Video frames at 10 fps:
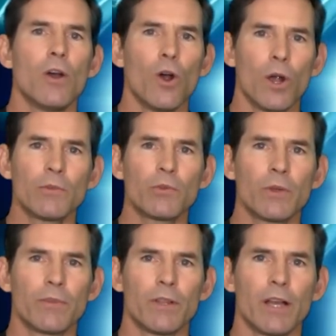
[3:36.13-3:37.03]
Arm
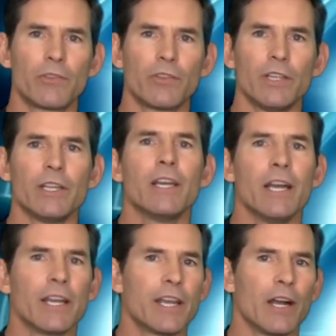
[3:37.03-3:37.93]
swing velocity
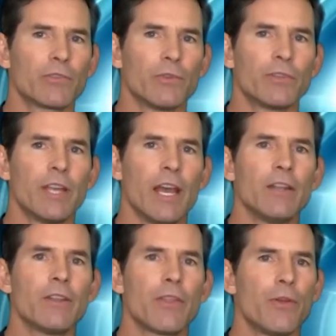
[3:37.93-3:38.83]
accounts for
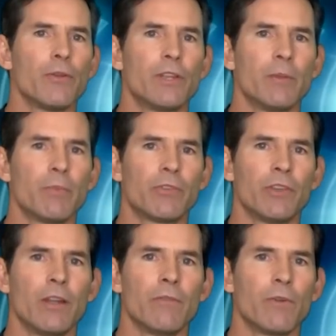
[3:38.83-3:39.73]
10 to
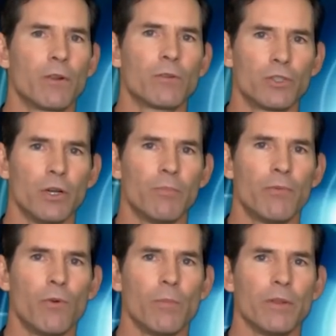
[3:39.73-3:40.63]
13% of vertical jump
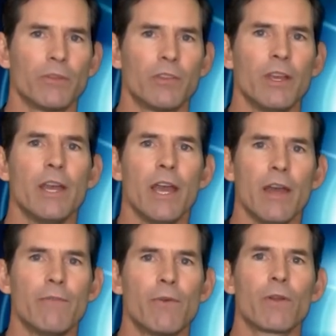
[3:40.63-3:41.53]
performance,
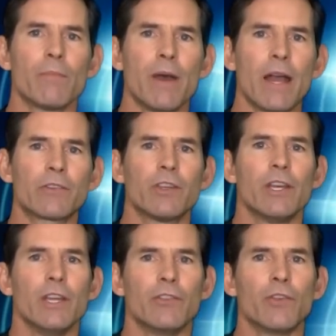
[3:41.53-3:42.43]
and VertiMax
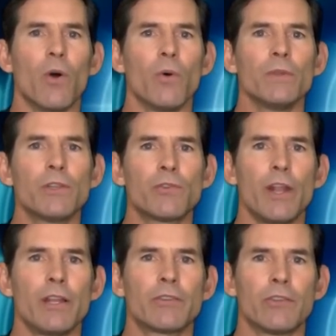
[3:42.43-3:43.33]
is the only
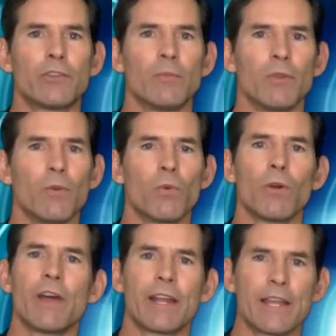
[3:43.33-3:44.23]
training system in the
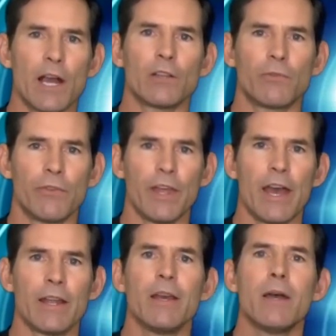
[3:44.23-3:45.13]
world that accounts for
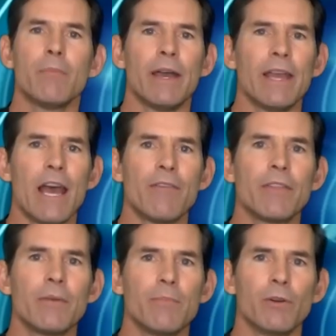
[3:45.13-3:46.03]
that by having
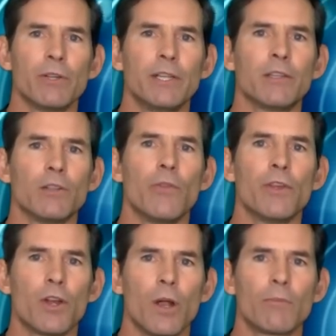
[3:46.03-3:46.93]
the ability to load the
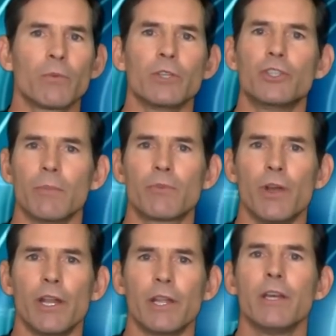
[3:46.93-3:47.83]
arms when jump
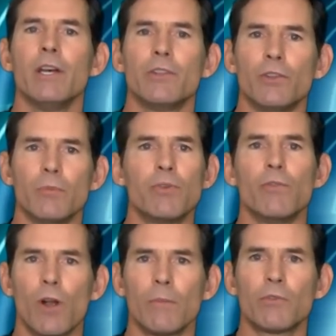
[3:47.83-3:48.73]
training to
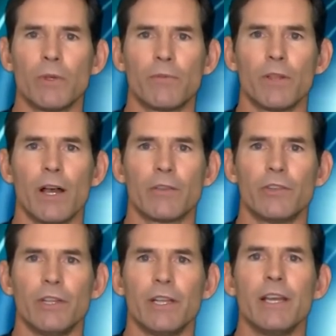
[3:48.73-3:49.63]
improve arm swing
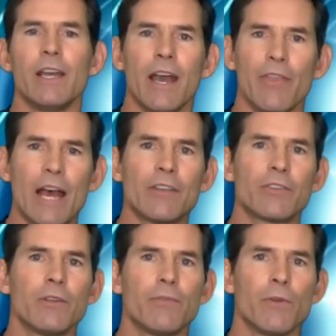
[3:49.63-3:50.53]
velocity, and that's
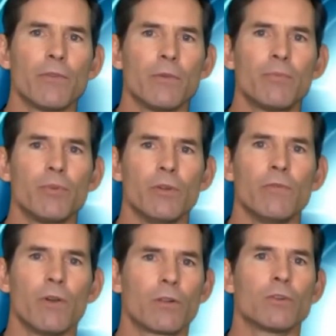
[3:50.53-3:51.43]
going to further improve
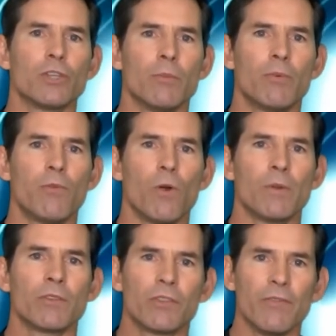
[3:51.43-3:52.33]
vertical jump
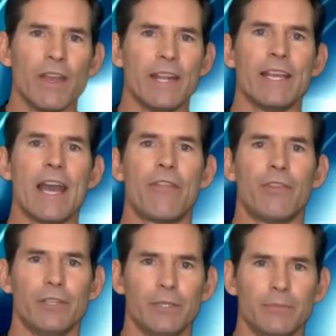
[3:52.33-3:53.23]
performance of any
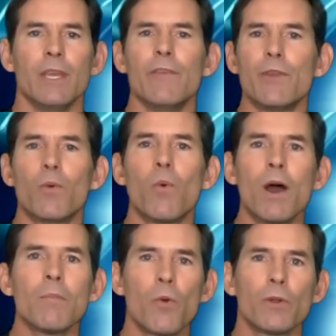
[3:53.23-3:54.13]
athlete. If you
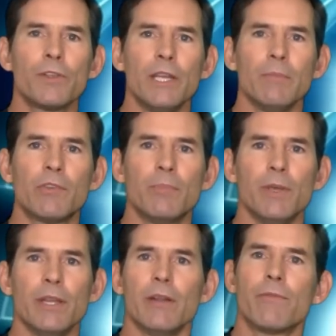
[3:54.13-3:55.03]
want more team
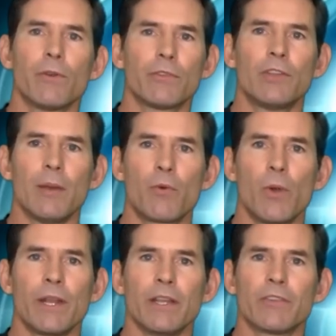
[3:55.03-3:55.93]
speed and first step
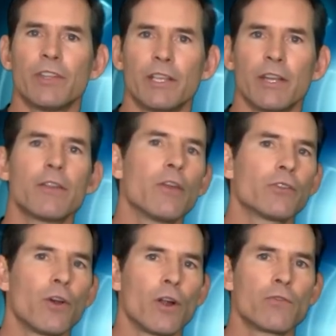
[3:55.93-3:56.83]
quickness to get to those
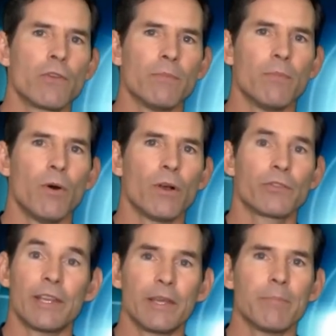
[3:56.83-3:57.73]
hard-driven balls
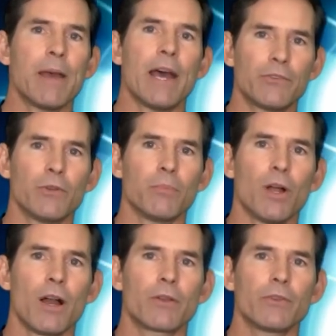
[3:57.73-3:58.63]
that get past your
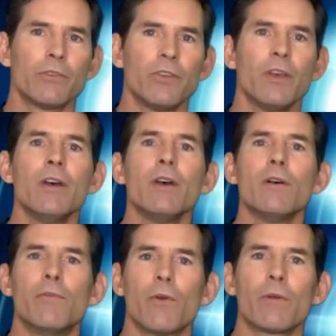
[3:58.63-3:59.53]
blockers,
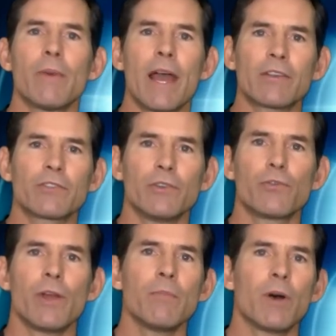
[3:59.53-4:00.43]
VertiMax can
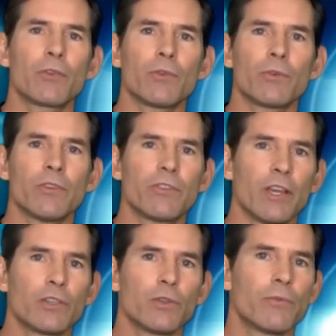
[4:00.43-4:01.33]
train muscles
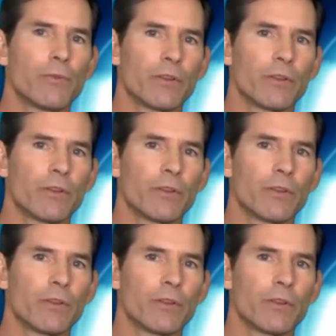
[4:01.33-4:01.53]
essential for